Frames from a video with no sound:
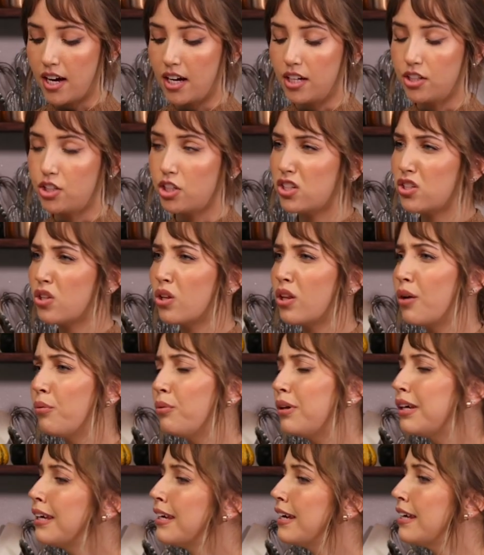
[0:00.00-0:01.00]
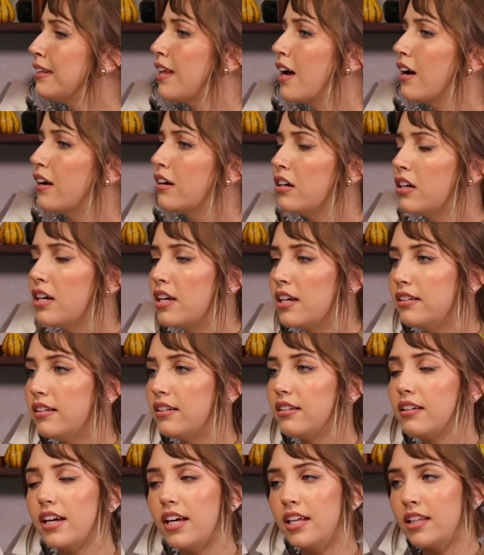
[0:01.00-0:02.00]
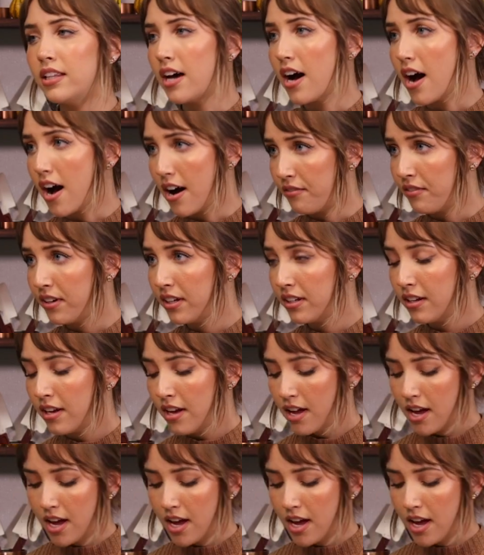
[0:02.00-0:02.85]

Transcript: just so that we can get that cooking in the oven,